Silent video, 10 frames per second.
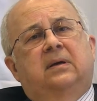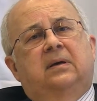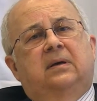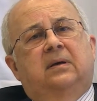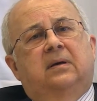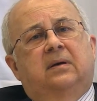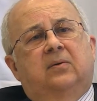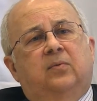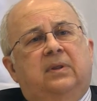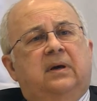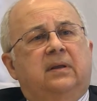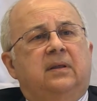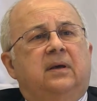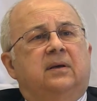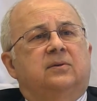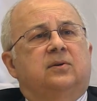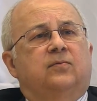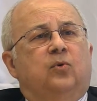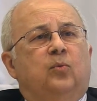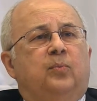with ideas
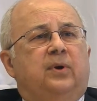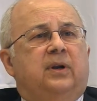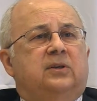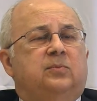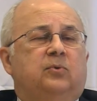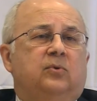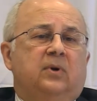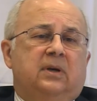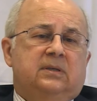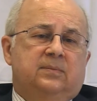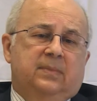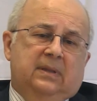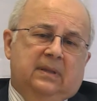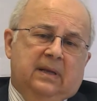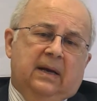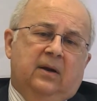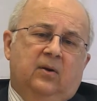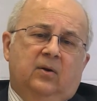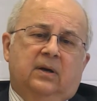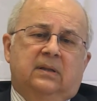of openness, pluralism, and
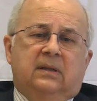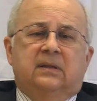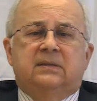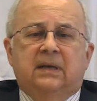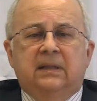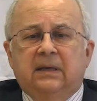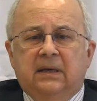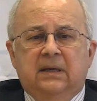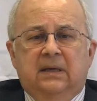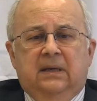dialogue and understanding,